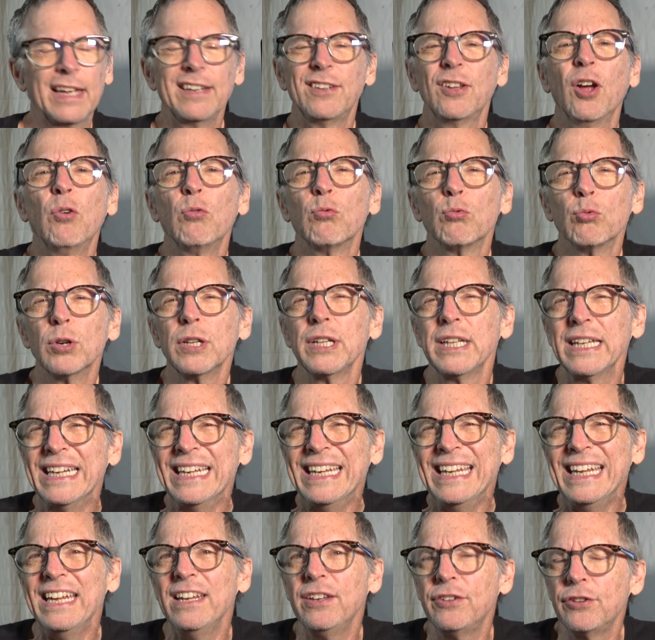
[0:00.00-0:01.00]
I don't really
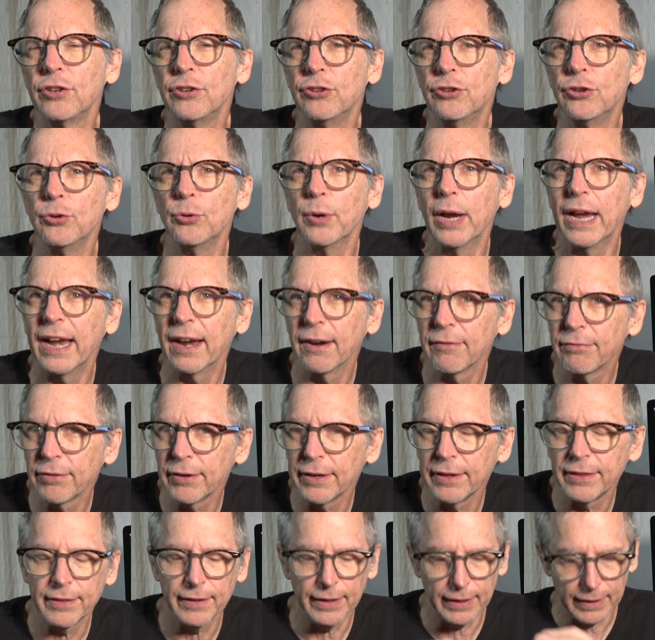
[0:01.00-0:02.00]
need to do
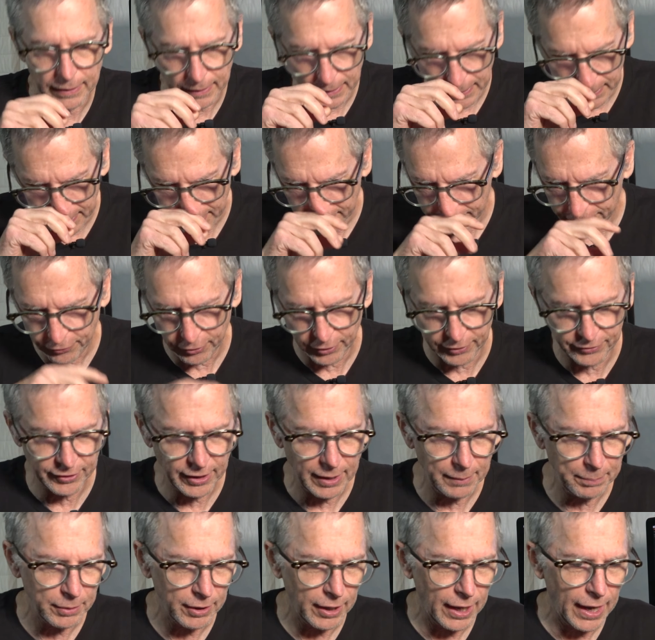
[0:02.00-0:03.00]
everything. Uh, for
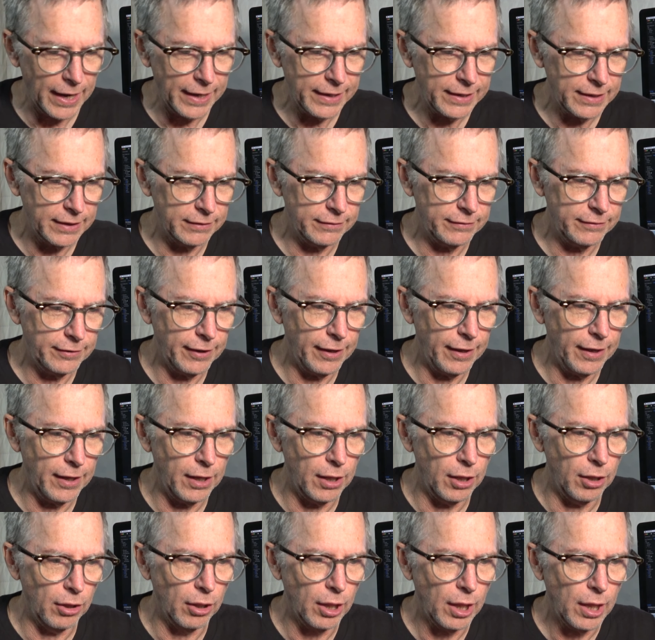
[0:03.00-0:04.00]
example, I can
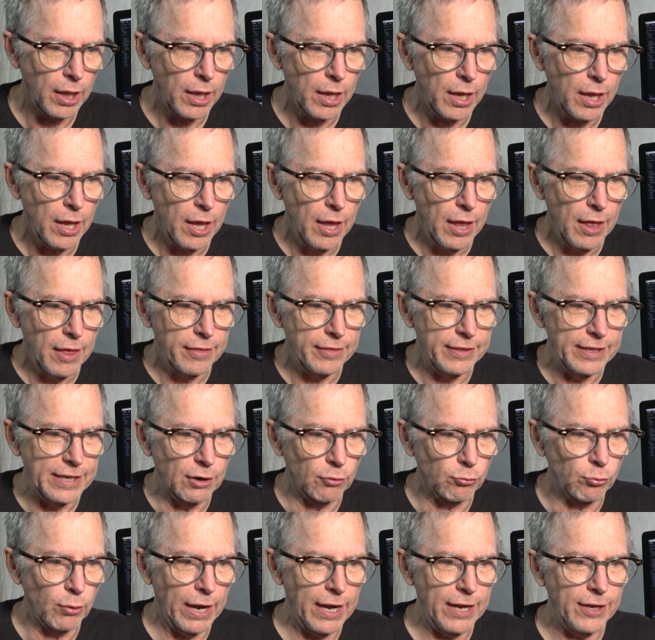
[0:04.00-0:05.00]
tell the
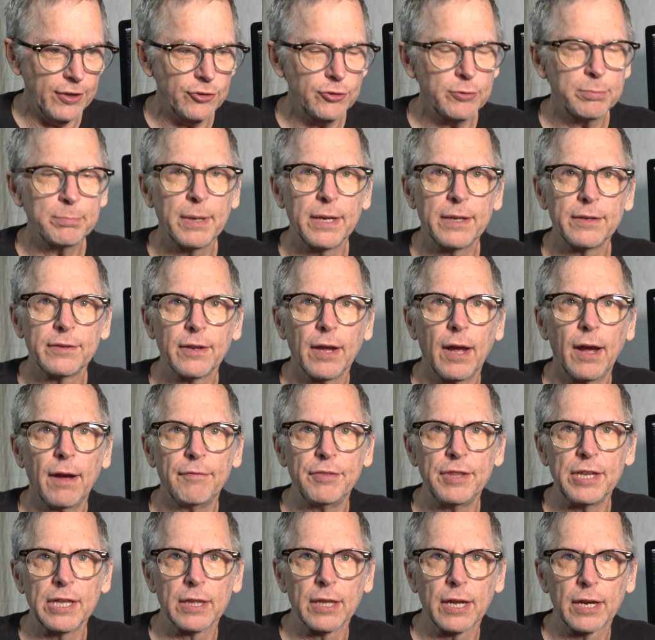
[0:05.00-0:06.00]
arrangement
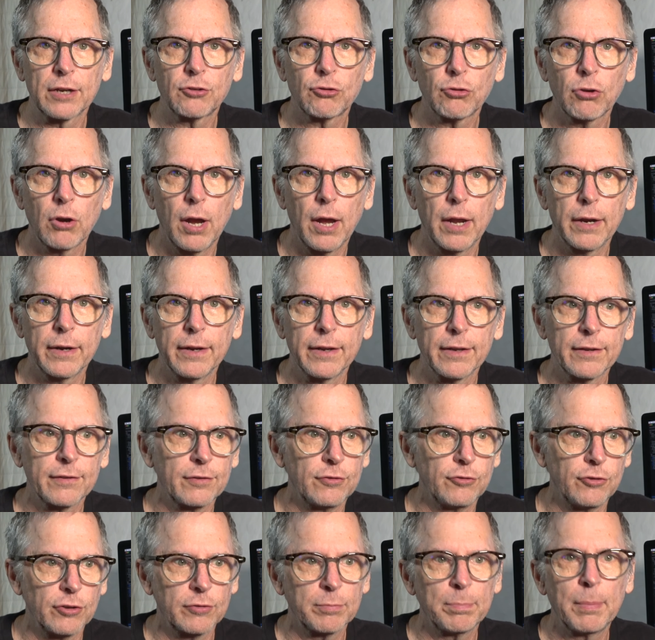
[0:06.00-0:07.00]
of the
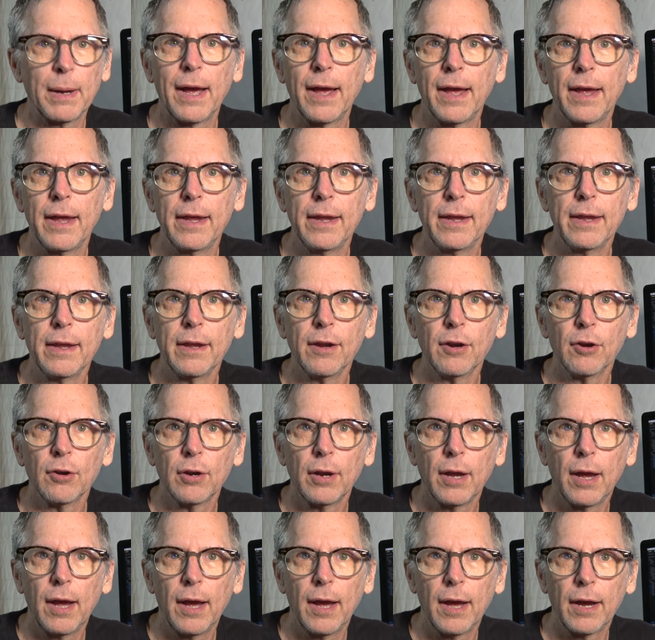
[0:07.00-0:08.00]
electronics just by
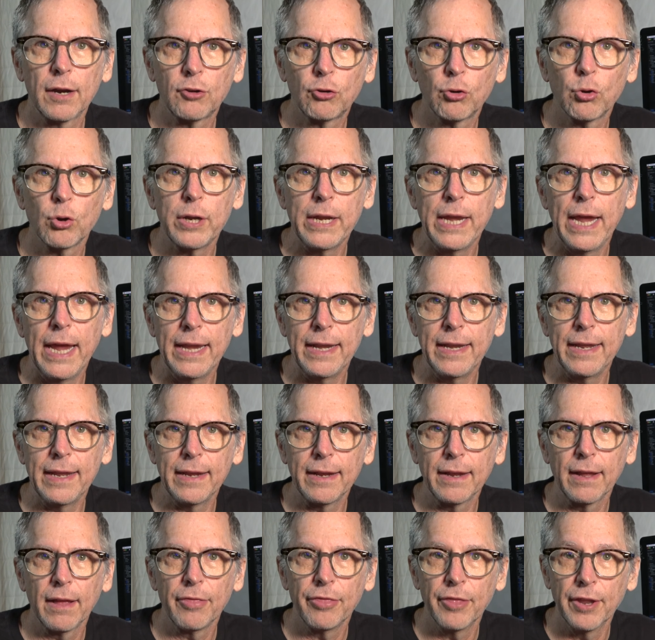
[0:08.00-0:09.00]
uh,
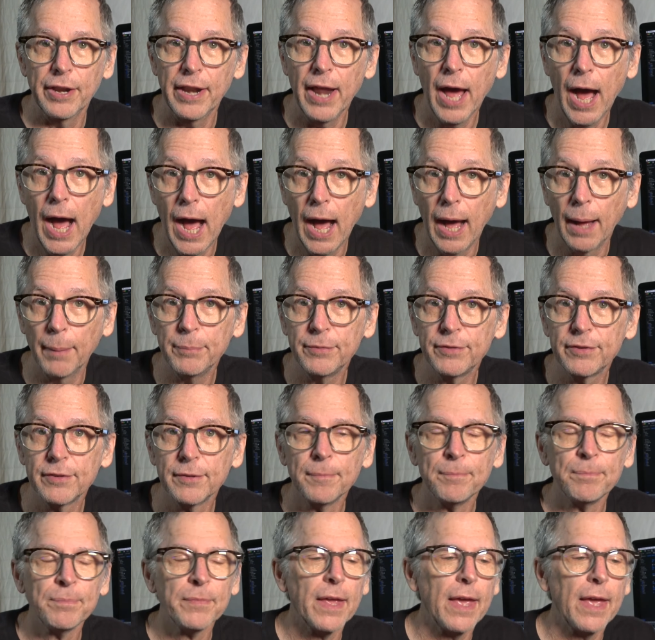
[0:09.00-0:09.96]
creating the knobs.